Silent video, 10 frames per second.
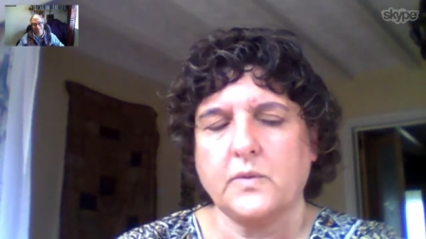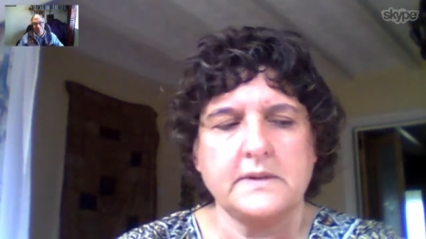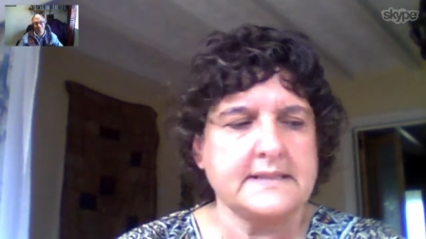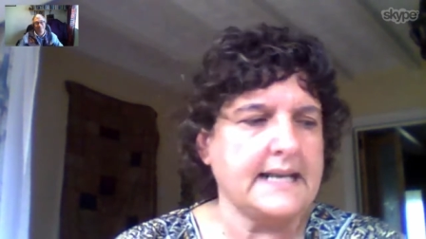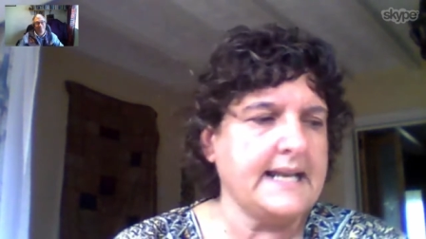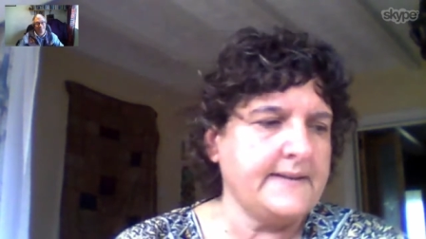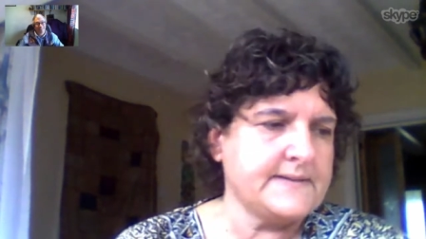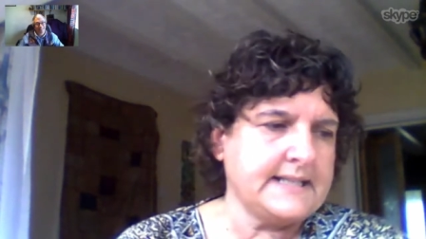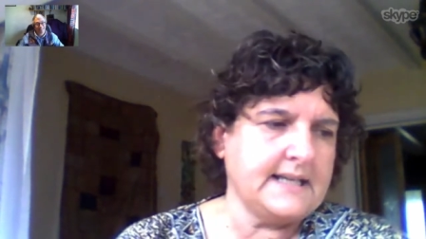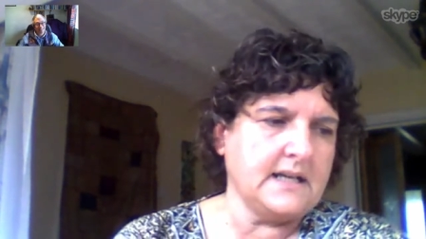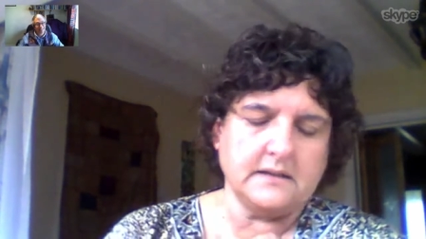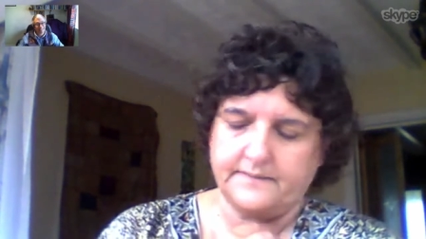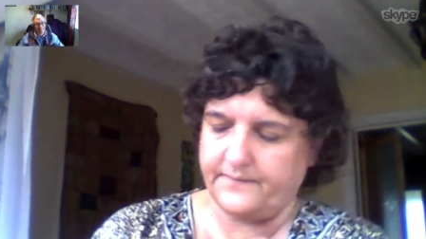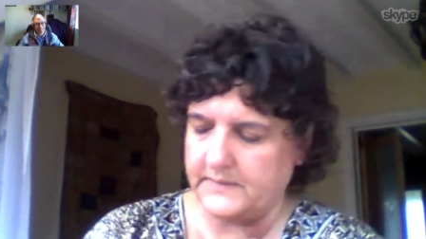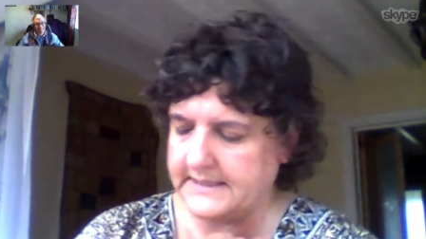we're slaves here.
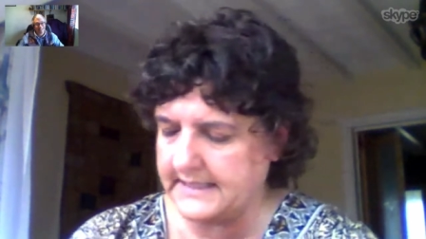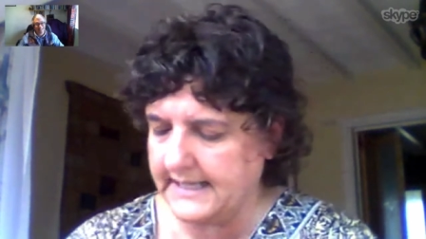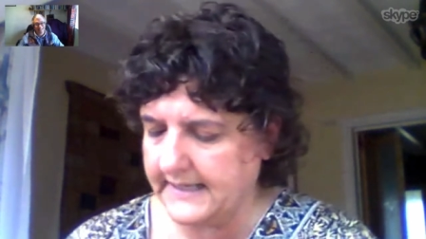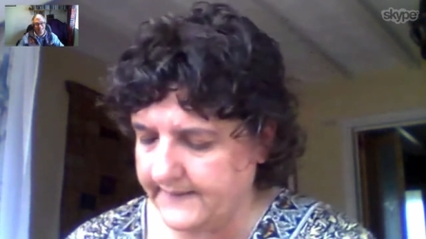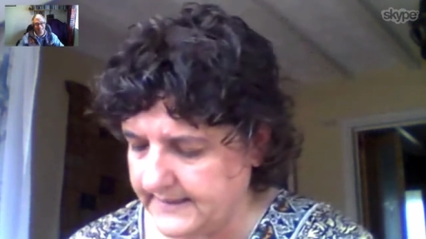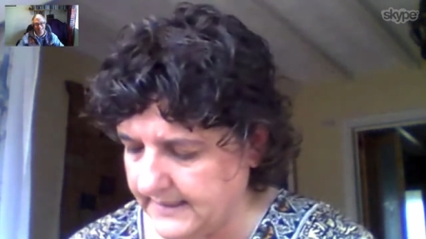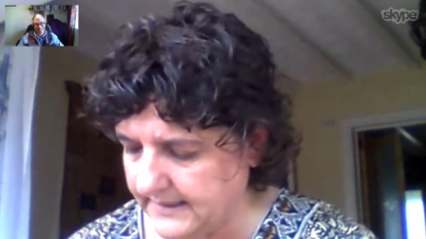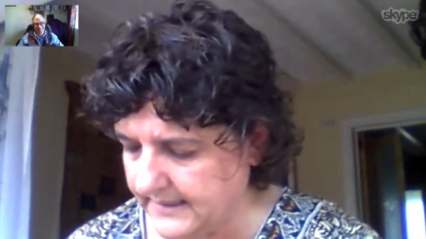We're slaves here.